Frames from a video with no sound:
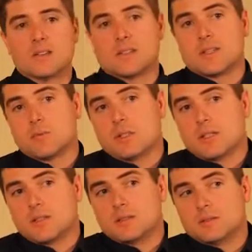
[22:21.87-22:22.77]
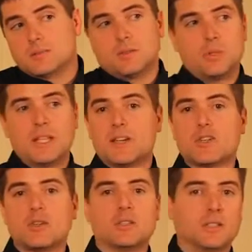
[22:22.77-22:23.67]
So I said, well, let's we let us
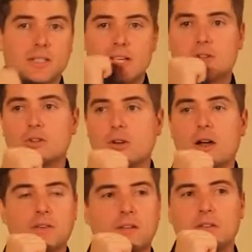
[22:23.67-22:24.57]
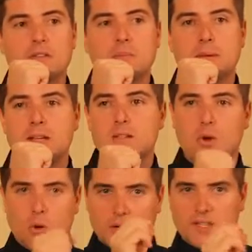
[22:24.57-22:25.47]
shoot a, a, laser in your eye for like 15 minutes
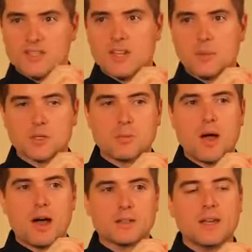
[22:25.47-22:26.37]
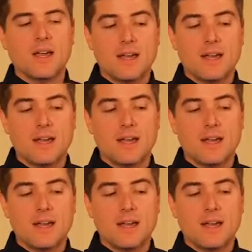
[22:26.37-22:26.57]
and hold it at the same spot.